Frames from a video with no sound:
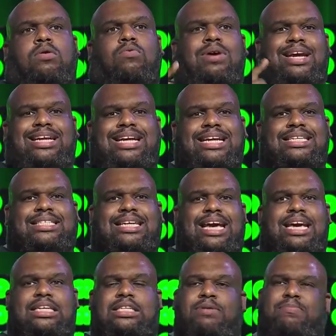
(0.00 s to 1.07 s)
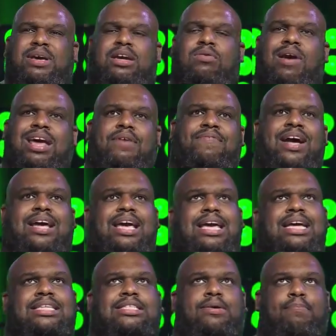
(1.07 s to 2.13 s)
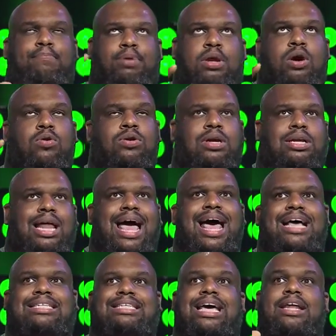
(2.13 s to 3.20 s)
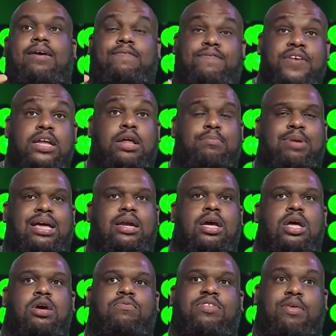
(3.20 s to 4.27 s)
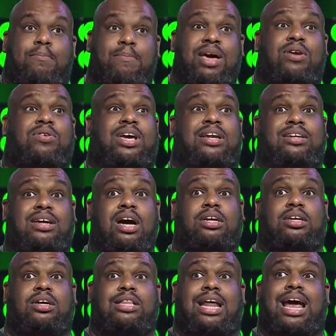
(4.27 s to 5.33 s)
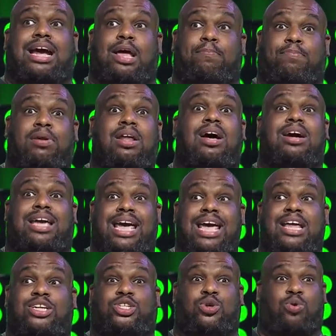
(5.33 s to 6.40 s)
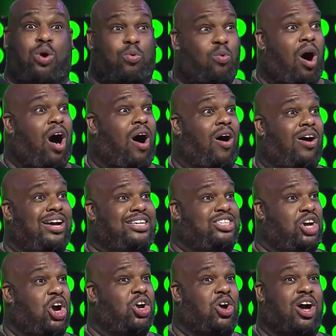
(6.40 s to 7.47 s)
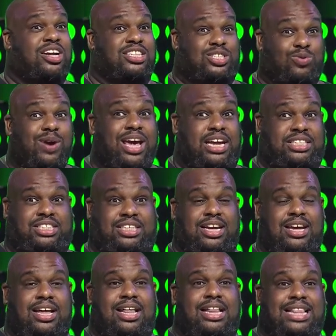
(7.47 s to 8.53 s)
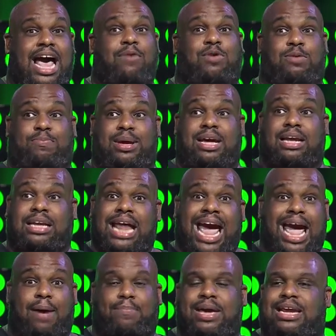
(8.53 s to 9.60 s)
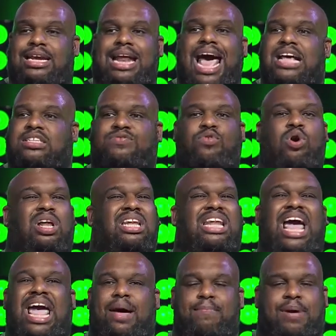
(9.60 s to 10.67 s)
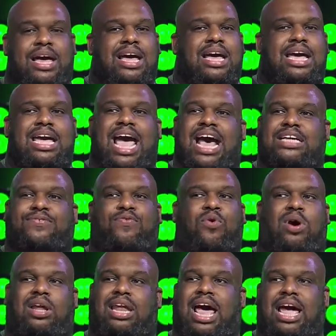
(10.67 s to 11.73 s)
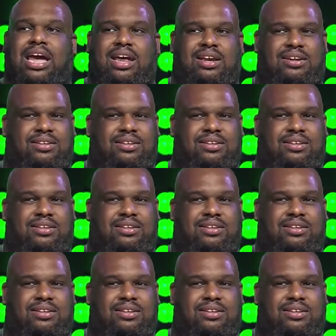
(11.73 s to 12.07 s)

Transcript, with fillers: What he didn't say is it'd be great if I could get some blown glass and a filament with a metal conductor that I could plug into a wall and turn on a switch. That would be a lamp. He didn't ask for a lamp, he asked for a light.